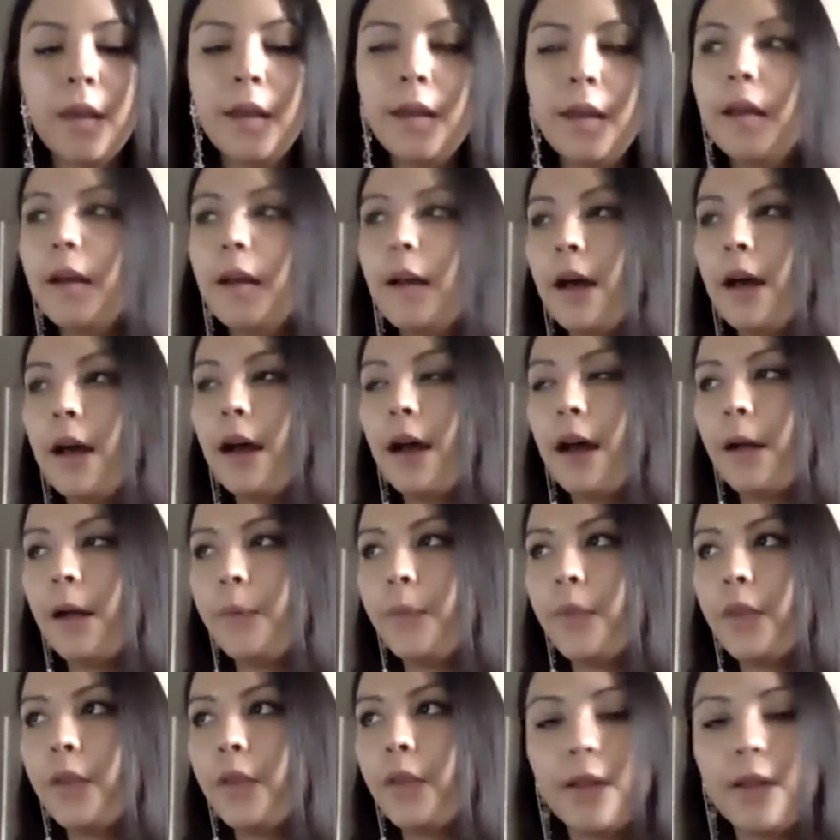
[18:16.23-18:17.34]

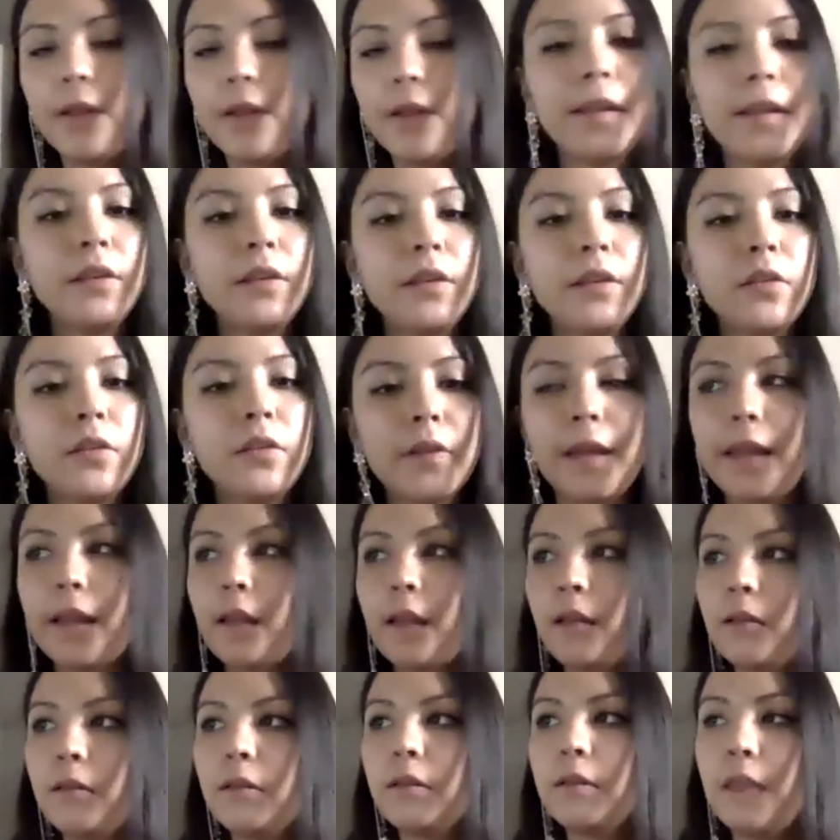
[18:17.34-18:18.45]
So I think just like
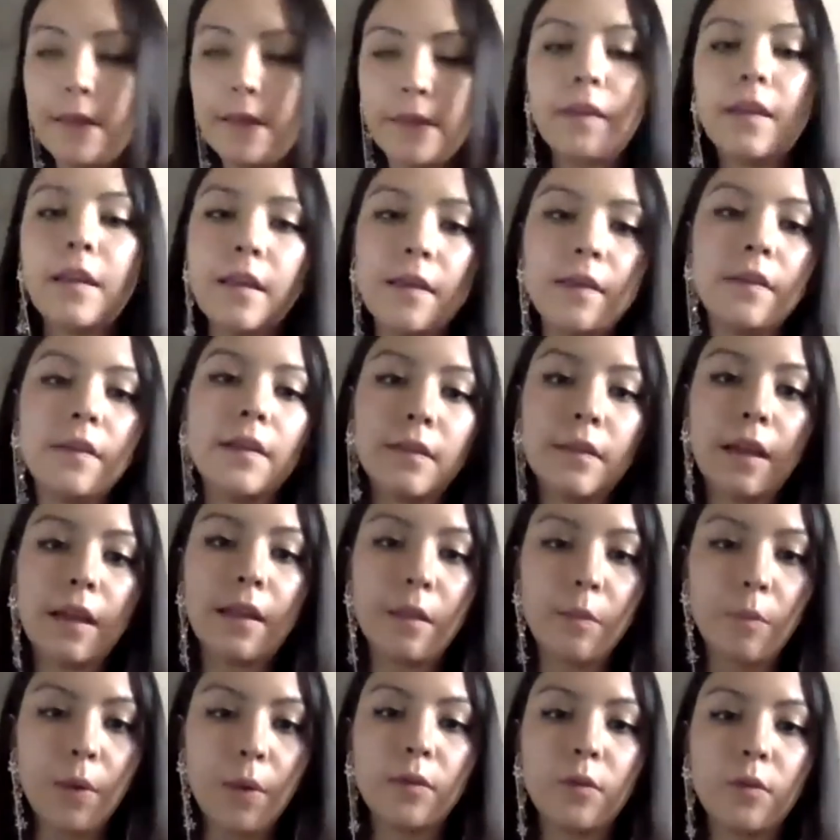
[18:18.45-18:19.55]
that's the easiest and the
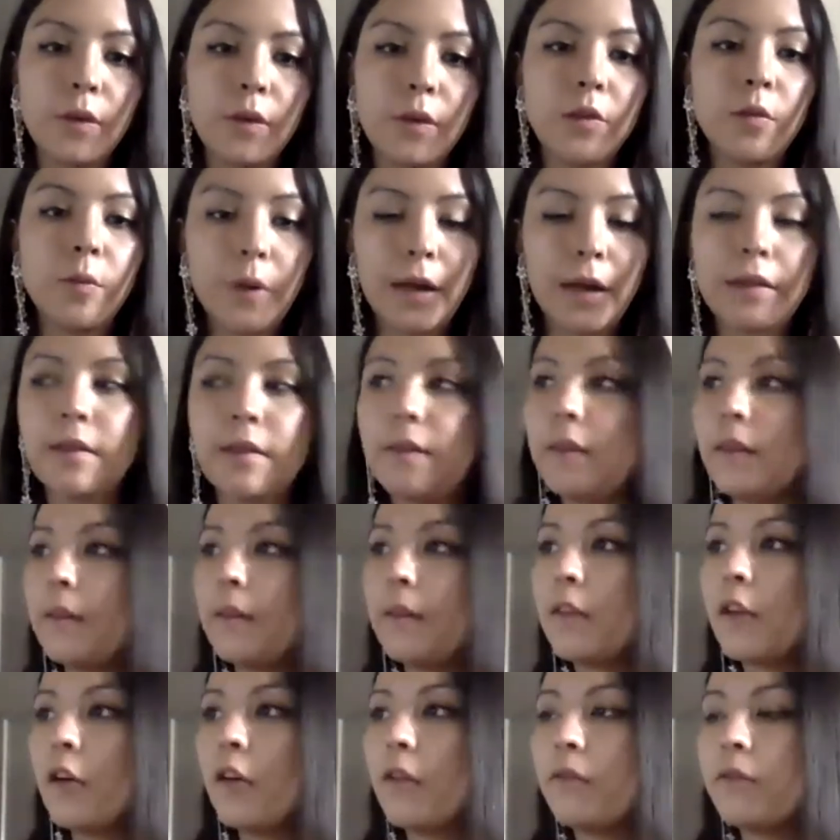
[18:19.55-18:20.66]
best way to practice this
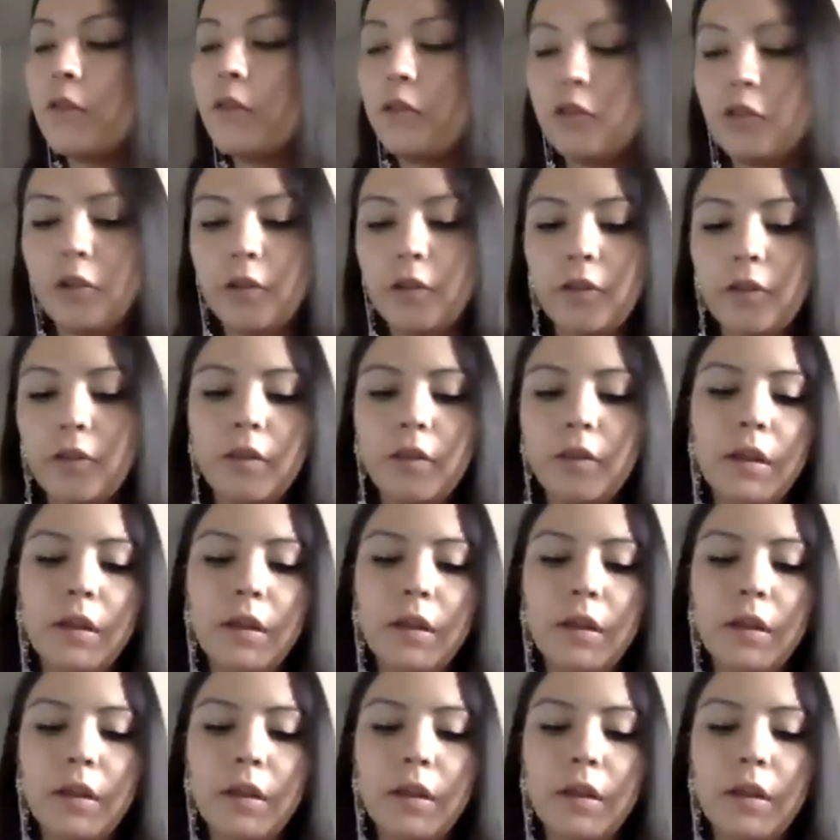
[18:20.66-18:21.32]
stuff, to just